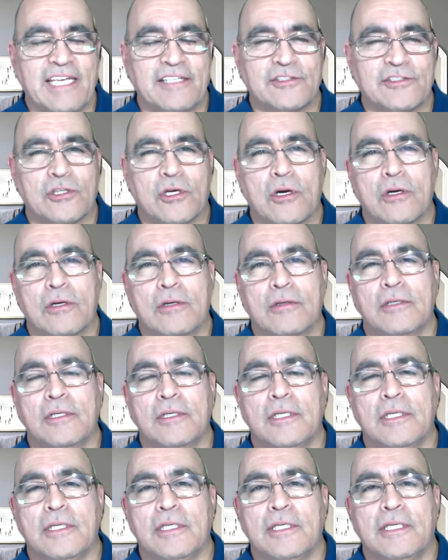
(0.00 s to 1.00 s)
So
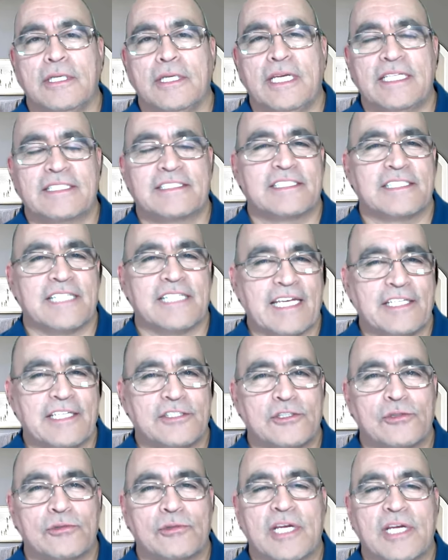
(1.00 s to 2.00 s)
it's
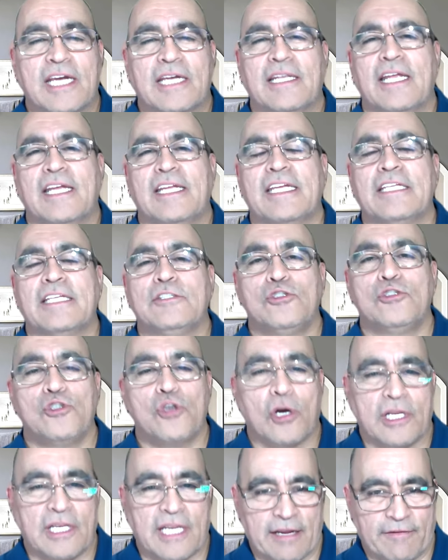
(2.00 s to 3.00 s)
nice to kind of like
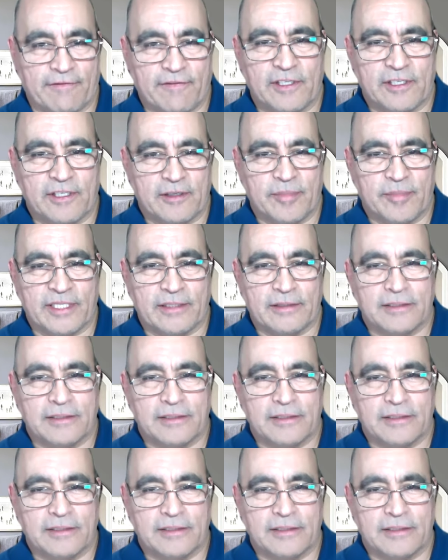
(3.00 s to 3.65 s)
enjoy life a little bit.